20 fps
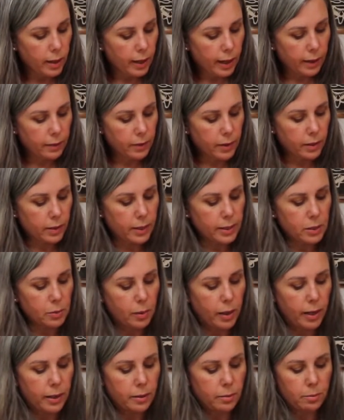And then this
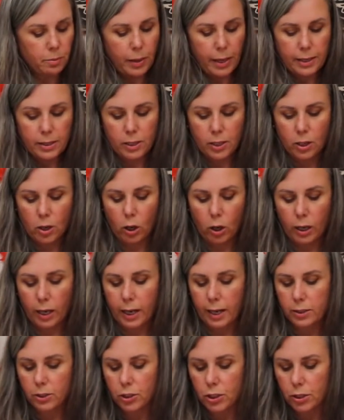one, back to
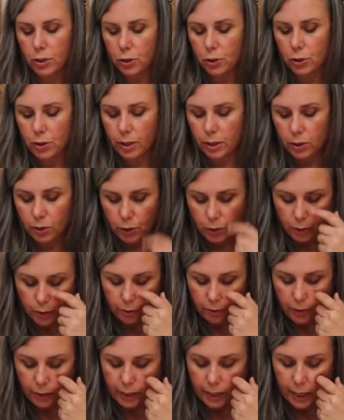collage, just using two
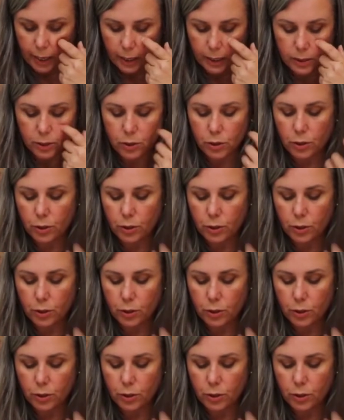different colours.